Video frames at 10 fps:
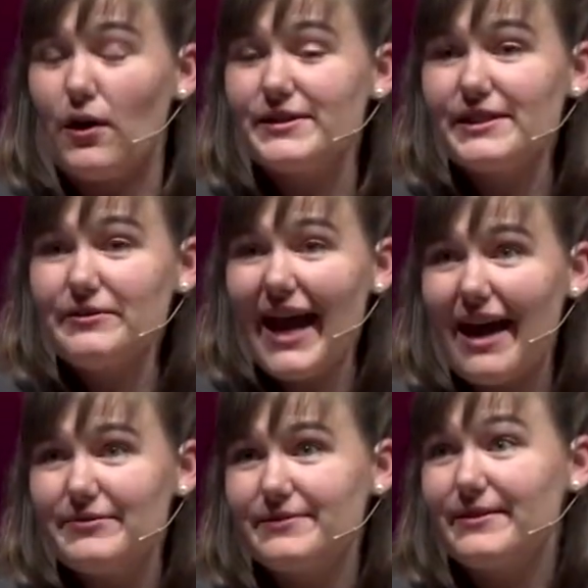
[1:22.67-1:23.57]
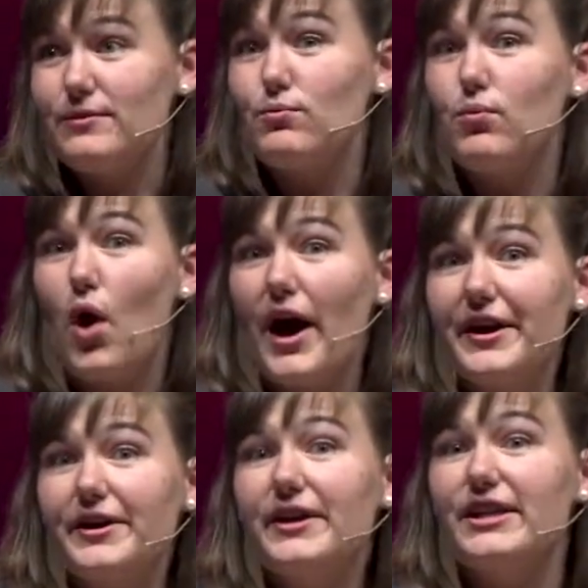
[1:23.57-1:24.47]
also have different
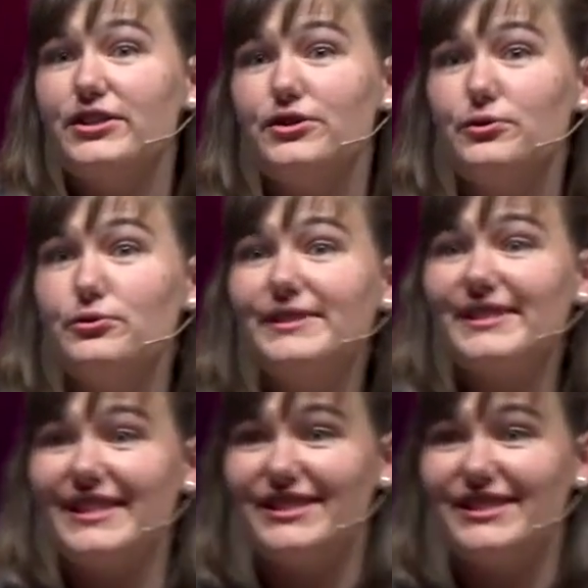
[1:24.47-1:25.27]
water use